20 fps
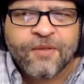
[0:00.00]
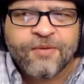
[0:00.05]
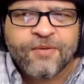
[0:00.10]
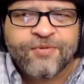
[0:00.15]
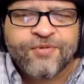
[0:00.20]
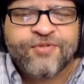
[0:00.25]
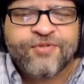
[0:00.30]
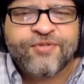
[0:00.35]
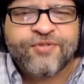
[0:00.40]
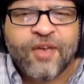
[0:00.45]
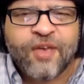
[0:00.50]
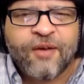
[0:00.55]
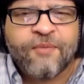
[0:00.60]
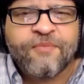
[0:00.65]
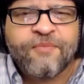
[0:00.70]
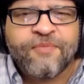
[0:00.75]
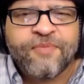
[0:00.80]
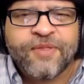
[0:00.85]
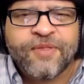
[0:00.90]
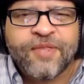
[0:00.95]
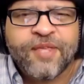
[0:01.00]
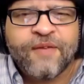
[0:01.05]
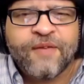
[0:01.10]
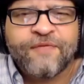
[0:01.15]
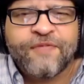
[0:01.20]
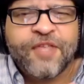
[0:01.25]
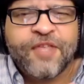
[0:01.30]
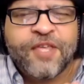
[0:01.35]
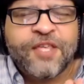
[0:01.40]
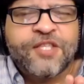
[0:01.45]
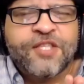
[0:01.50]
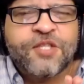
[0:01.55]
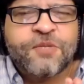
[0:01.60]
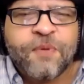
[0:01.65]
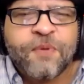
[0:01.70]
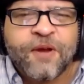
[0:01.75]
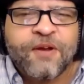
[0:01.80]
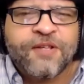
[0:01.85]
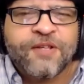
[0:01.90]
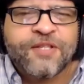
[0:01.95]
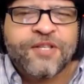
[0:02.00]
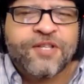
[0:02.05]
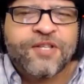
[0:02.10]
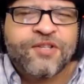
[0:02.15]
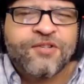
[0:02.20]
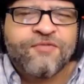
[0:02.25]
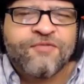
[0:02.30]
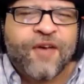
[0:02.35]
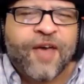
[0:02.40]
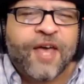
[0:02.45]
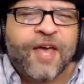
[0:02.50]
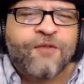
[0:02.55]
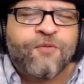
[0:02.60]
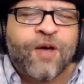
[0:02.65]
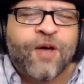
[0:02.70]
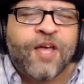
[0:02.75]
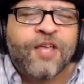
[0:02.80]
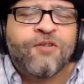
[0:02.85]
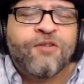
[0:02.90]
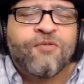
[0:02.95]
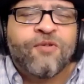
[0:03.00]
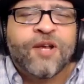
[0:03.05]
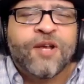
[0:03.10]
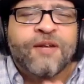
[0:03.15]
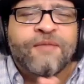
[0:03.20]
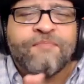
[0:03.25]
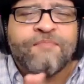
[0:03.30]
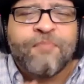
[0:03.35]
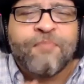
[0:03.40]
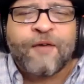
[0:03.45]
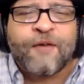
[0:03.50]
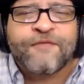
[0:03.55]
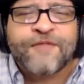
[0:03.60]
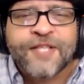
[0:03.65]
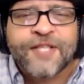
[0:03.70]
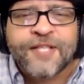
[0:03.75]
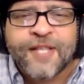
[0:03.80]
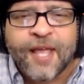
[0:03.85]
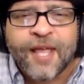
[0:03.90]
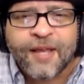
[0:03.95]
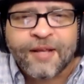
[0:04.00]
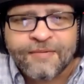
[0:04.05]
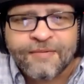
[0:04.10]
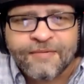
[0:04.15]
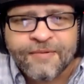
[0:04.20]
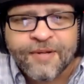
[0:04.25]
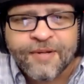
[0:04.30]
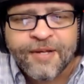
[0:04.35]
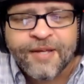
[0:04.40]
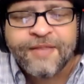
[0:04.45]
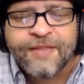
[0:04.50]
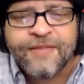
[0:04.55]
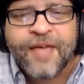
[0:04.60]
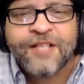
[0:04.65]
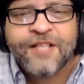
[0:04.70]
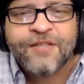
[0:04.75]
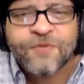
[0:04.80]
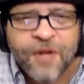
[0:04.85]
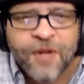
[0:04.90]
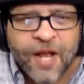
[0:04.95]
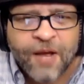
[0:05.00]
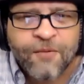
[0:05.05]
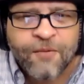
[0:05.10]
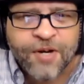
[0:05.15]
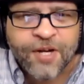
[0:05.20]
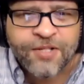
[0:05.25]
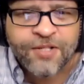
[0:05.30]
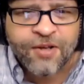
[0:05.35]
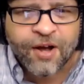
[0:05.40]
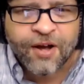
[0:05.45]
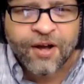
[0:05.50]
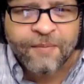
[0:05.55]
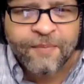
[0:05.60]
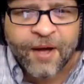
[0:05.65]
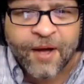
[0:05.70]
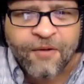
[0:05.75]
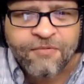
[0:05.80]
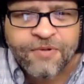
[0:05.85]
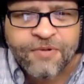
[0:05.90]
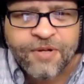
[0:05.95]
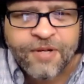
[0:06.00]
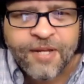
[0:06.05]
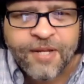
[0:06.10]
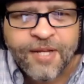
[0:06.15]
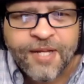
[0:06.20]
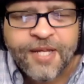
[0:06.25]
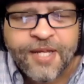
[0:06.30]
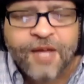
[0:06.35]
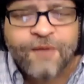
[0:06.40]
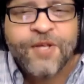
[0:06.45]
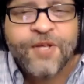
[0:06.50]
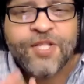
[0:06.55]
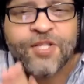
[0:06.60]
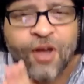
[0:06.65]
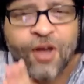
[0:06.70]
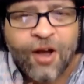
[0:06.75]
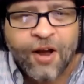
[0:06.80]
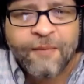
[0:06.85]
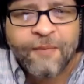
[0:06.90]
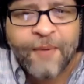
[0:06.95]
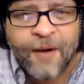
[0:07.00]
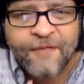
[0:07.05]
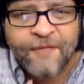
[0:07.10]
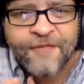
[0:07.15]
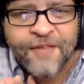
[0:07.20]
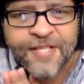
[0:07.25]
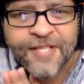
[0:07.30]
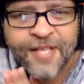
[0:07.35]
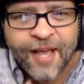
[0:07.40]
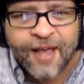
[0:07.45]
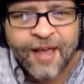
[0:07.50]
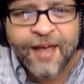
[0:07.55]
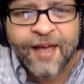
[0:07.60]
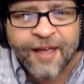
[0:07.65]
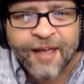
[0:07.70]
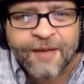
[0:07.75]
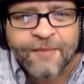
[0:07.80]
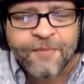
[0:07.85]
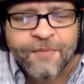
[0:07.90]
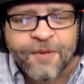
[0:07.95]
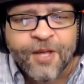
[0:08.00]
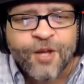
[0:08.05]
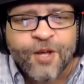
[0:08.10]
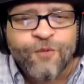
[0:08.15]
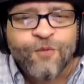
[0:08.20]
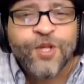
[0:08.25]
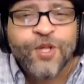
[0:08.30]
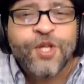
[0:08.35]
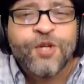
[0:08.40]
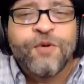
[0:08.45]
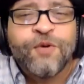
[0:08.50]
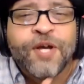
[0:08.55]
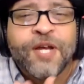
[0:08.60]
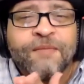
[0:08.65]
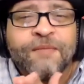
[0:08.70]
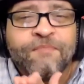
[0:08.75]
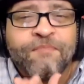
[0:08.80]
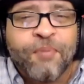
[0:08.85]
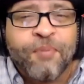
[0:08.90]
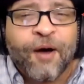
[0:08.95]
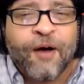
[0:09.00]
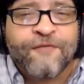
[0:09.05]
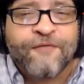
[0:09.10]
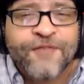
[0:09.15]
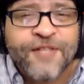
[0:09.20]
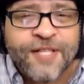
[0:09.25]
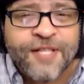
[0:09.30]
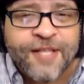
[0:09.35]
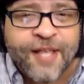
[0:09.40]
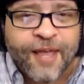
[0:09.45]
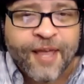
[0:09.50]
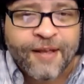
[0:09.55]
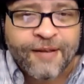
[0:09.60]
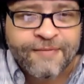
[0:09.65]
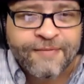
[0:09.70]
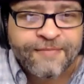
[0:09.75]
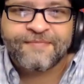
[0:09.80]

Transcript: some of the experiences you've had while you were in Buff State. That's what I want to talk about. Can we talk about the time when you were in Buff State?